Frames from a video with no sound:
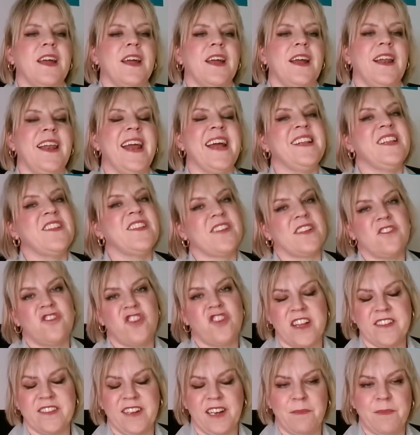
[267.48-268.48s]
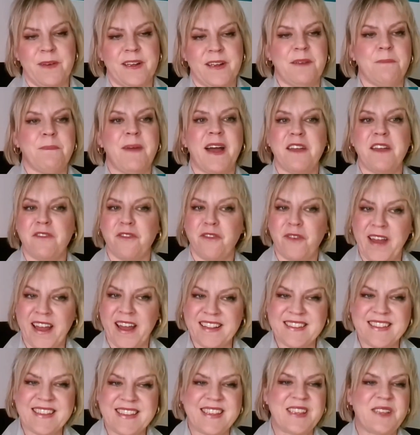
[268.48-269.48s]
Ladies and gentlemen, my
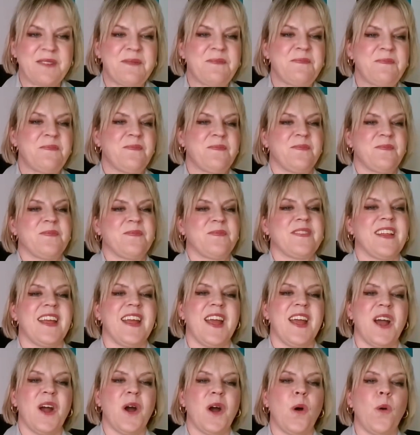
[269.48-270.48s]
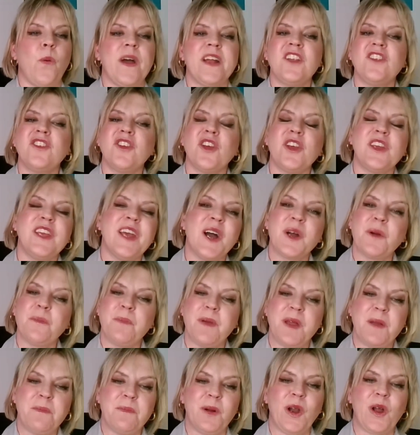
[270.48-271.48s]
friends, when two
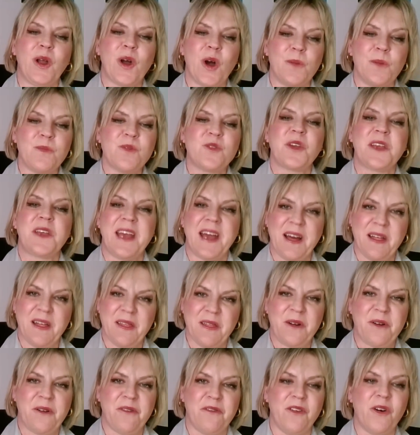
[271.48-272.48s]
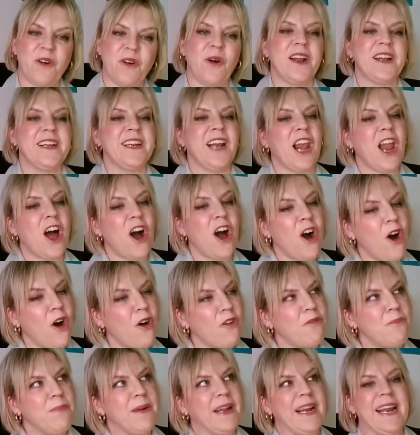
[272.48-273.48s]
young people come together, fall in
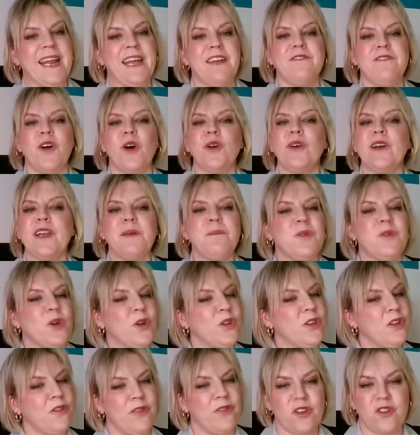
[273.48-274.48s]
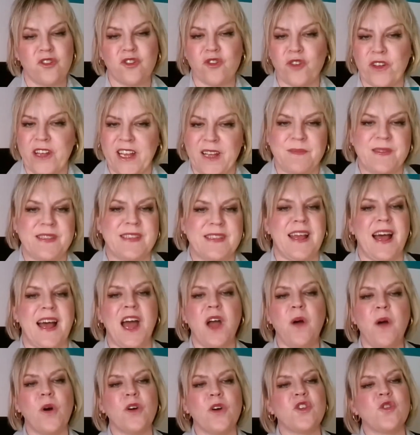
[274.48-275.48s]
love, believe only beautiful dreams.
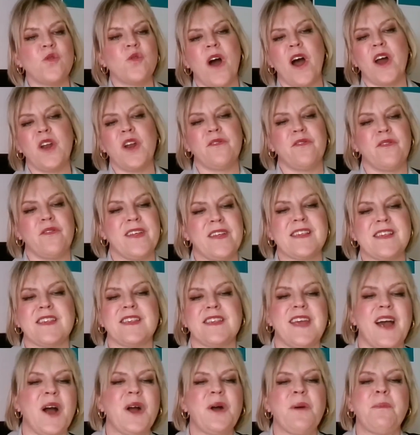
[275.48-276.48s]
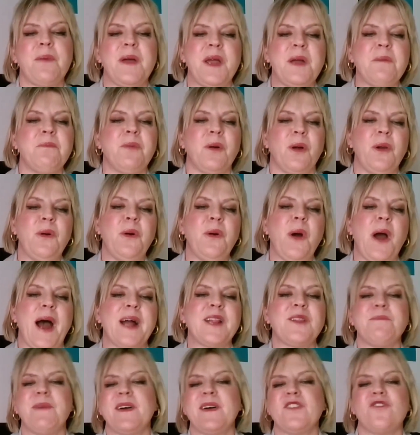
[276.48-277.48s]
I was one of these young people who
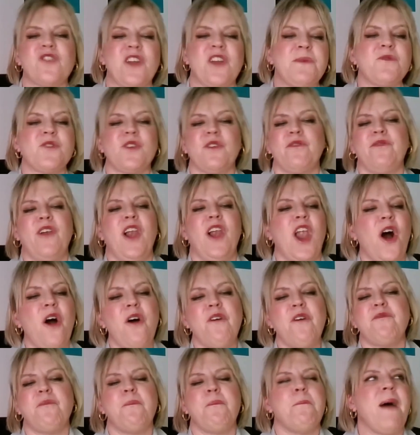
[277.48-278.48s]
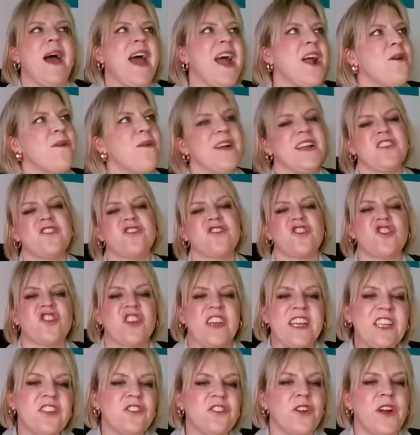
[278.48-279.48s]
had my dreams of love, marriage,
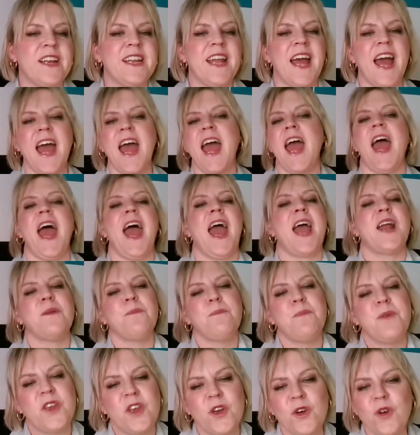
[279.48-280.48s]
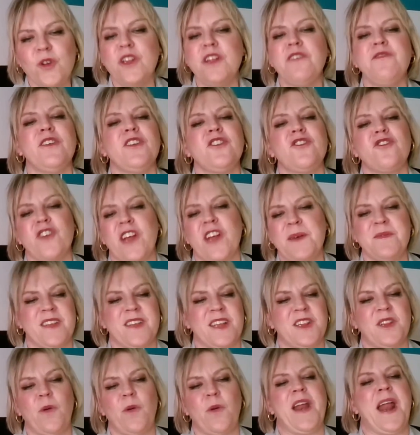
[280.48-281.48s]
children, and beautiful dreams
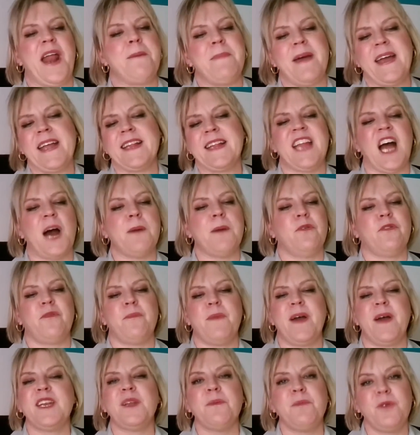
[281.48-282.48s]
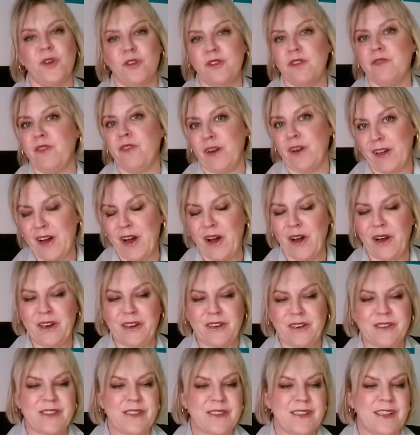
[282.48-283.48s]
that were made up of many beautiful
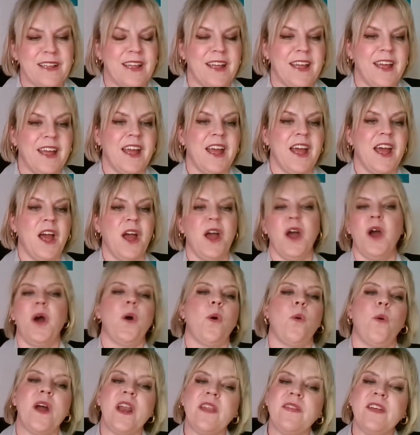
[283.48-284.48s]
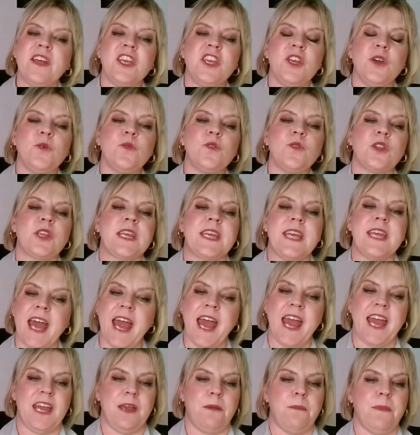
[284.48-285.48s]
colors. When the news
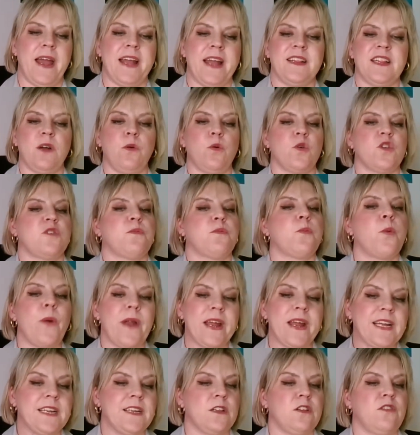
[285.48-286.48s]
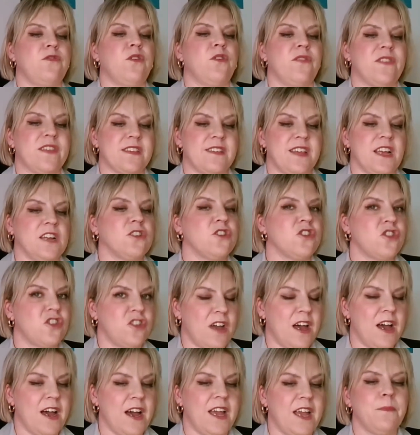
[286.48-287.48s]
came and I was pregnant for the second
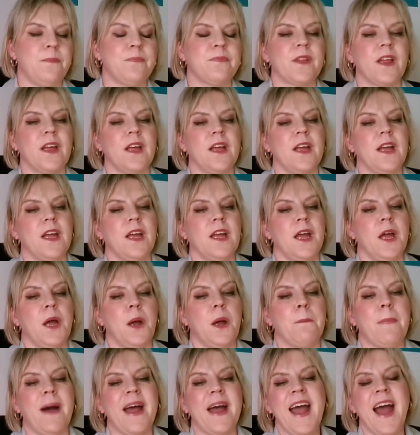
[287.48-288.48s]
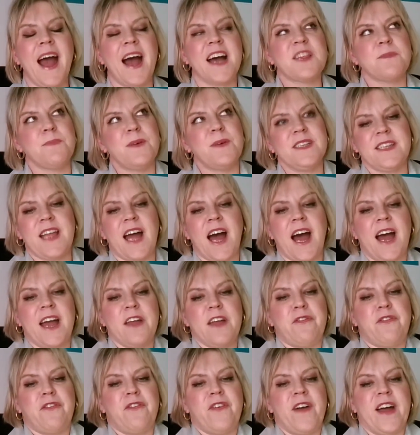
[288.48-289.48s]
time, my husband and
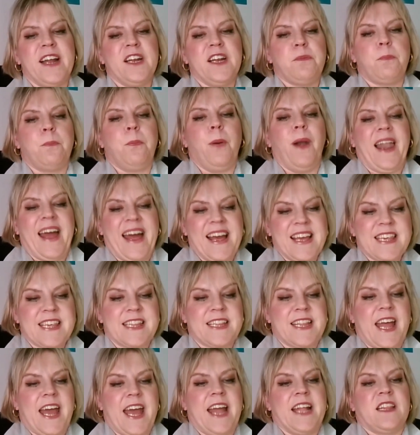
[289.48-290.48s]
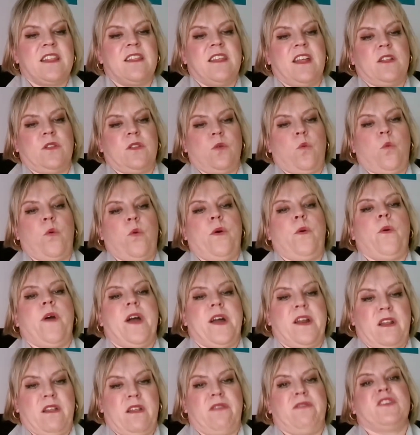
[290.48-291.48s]
I felt blessed and that we
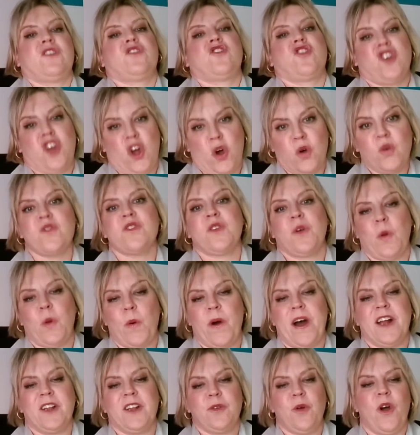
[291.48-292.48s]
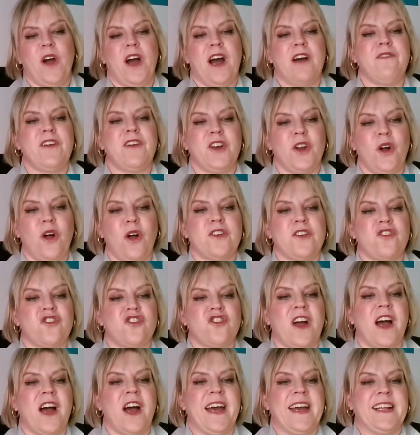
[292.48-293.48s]
were the chosen one to have another
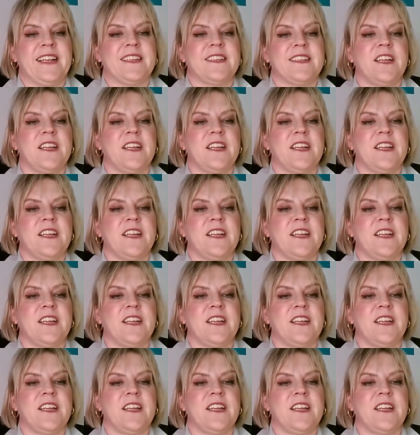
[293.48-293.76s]
child.